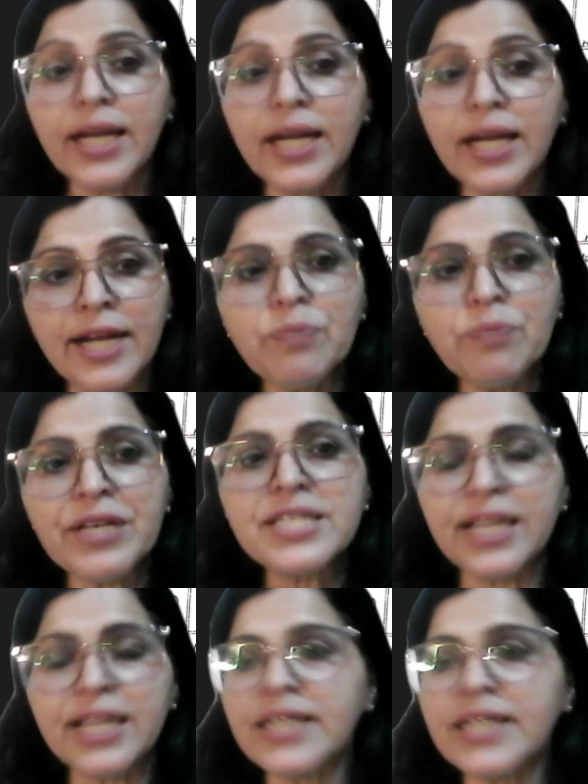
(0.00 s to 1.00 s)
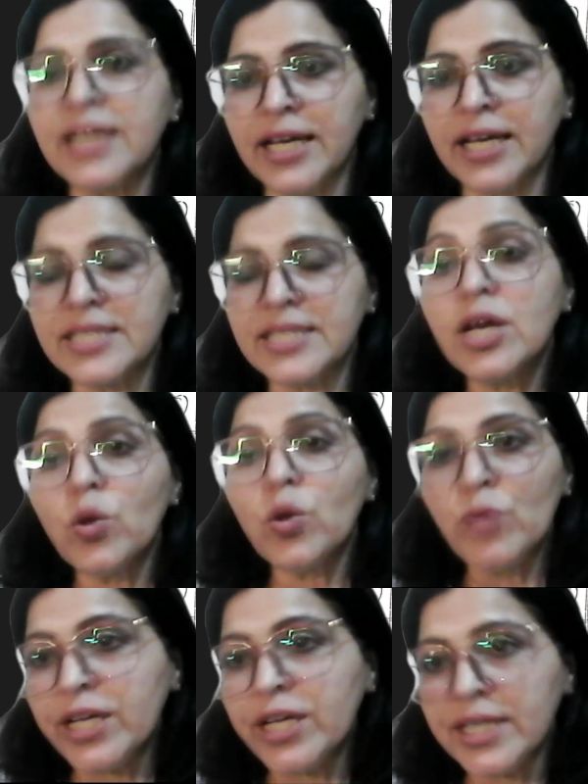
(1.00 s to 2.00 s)
it means it has
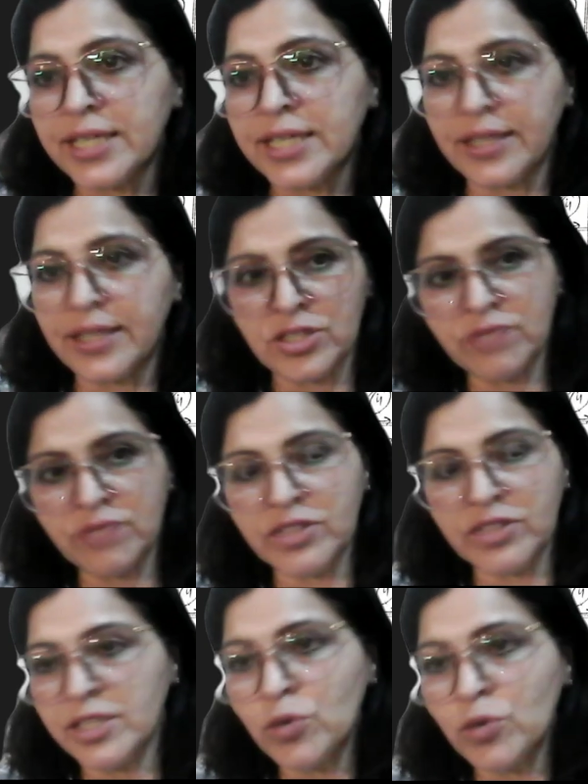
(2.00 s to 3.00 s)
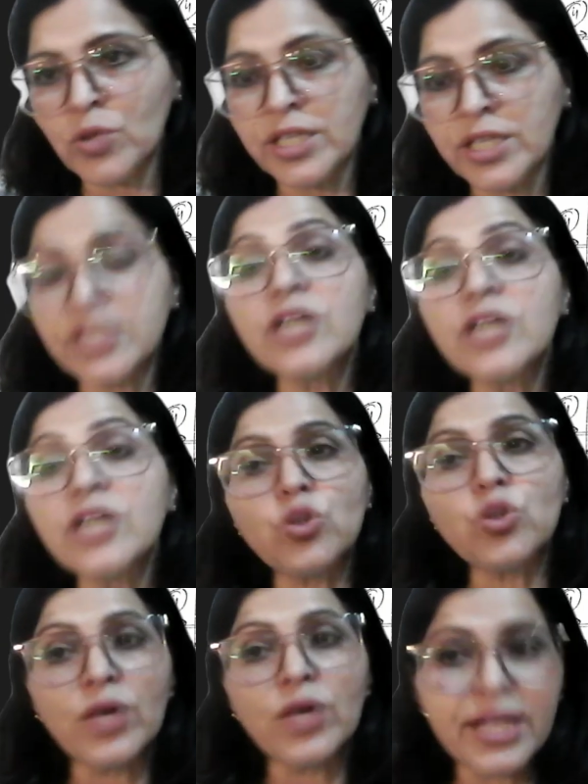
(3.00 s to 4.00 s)
weaker attraction with the nucleus, so
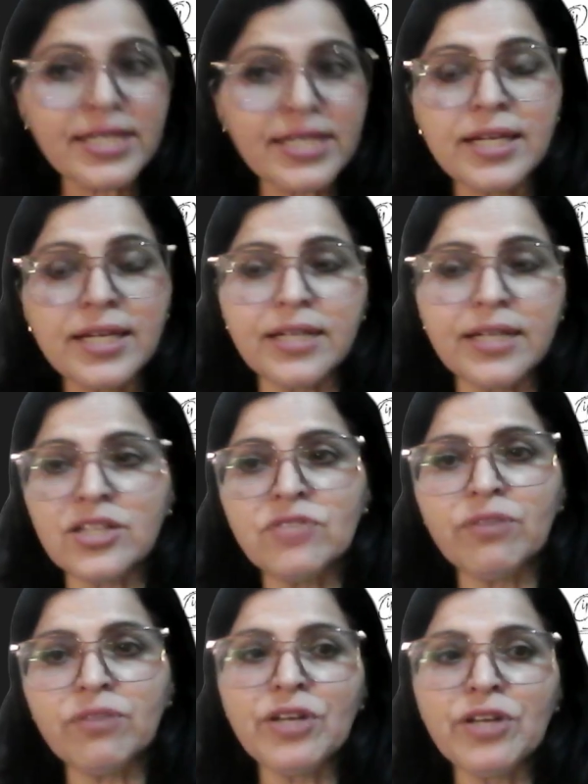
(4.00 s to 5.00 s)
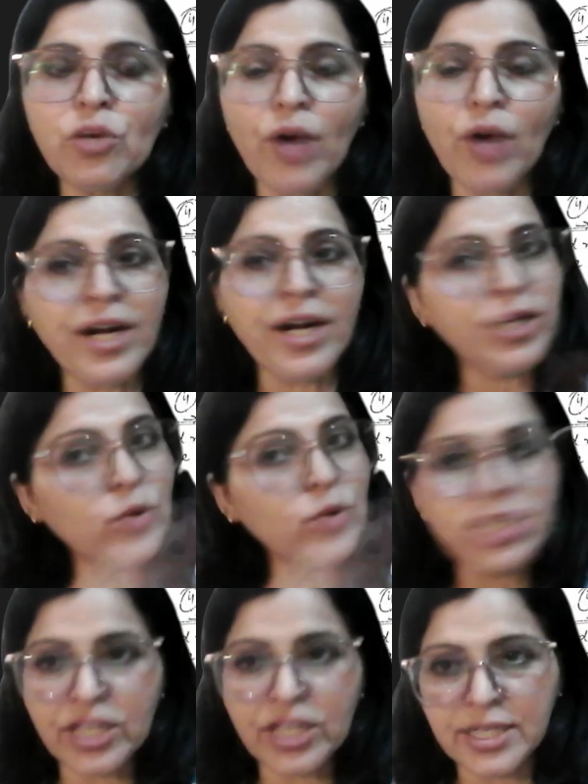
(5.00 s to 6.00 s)
lesser energy will be required to
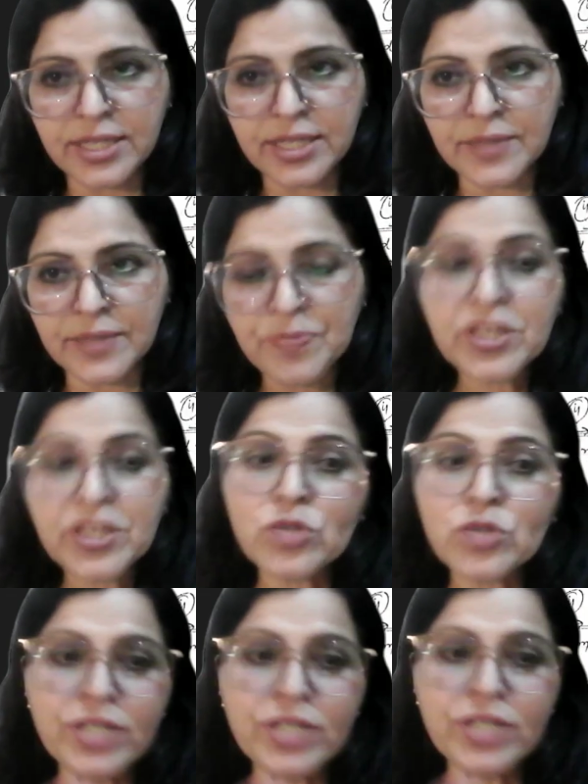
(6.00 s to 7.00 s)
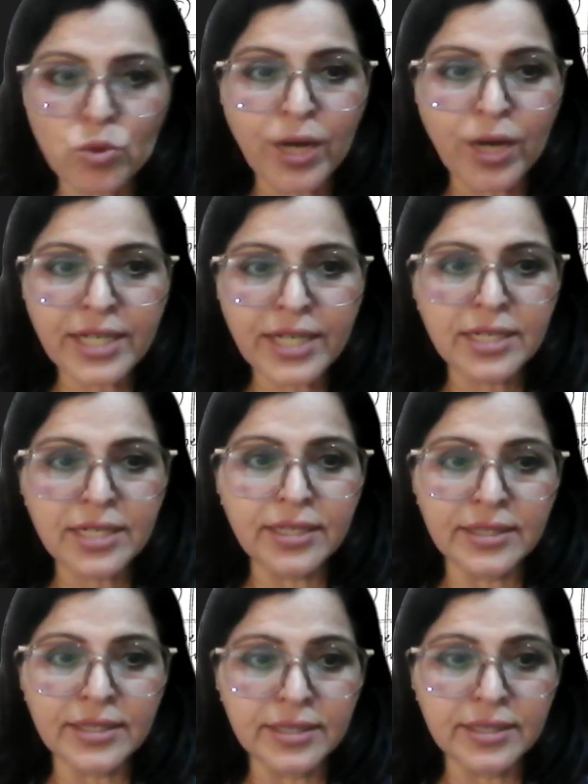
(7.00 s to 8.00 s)
eject it. So it is quite
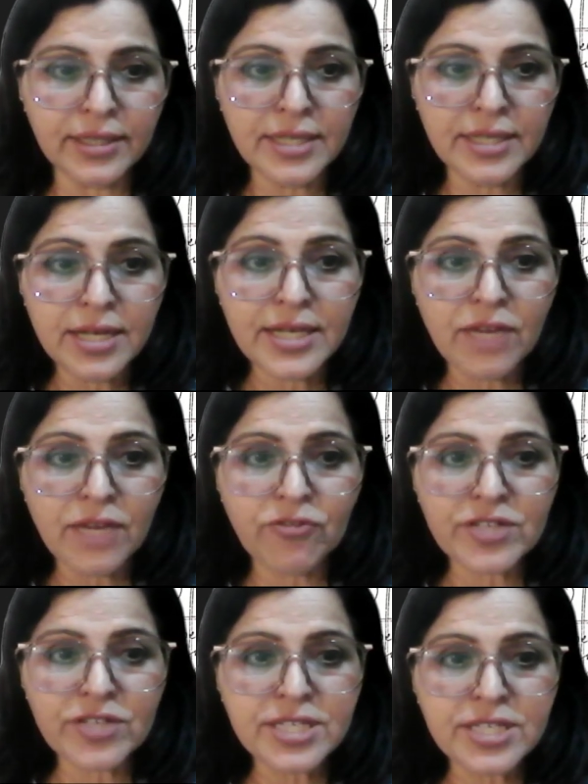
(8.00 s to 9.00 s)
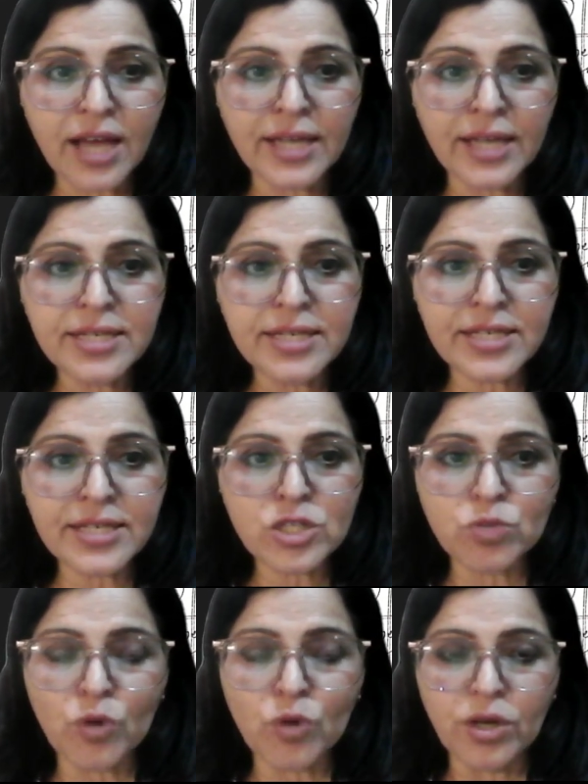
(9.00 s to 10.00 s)
clear, if size is
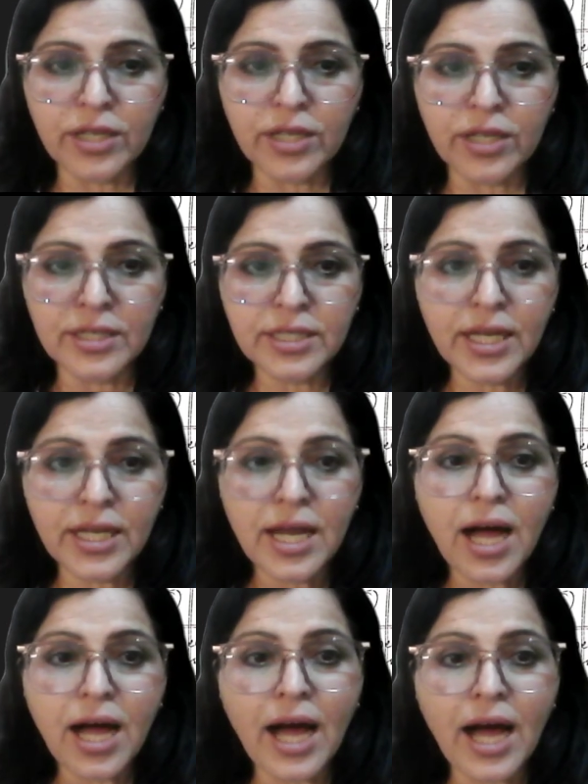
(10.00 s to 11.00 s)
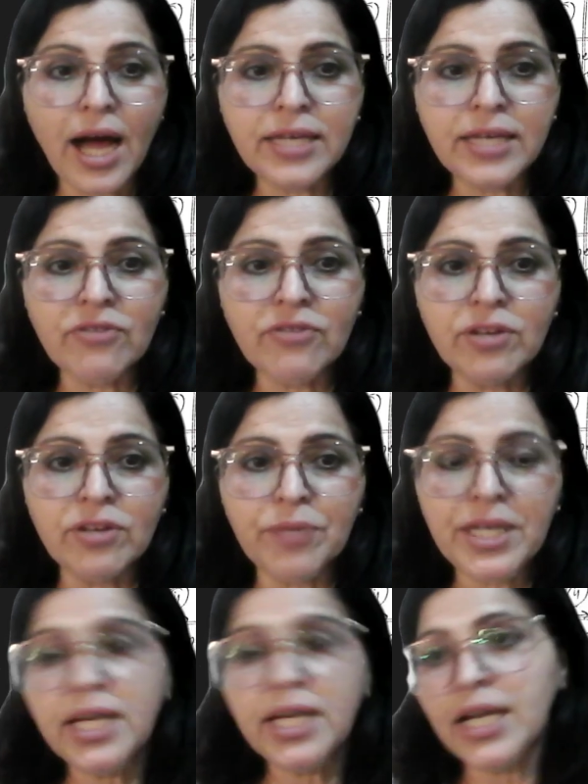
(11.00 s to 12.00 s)
smaller, IE will
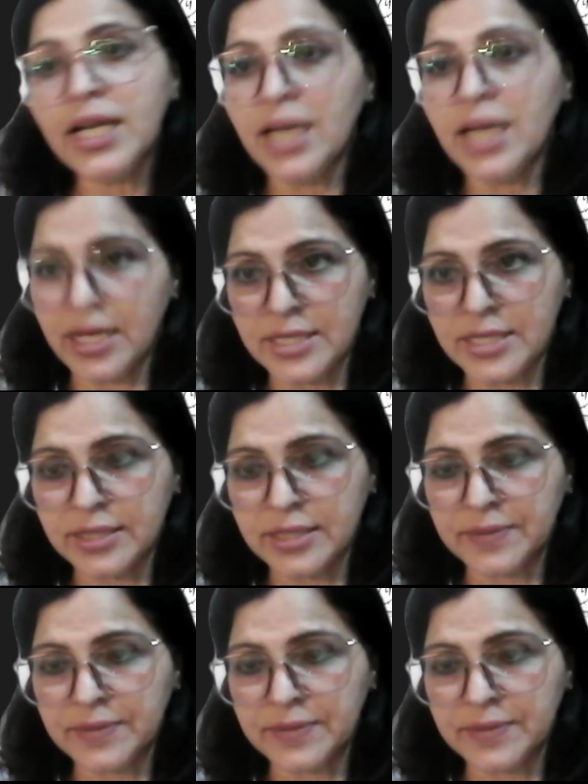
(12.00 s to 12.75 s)
be larger.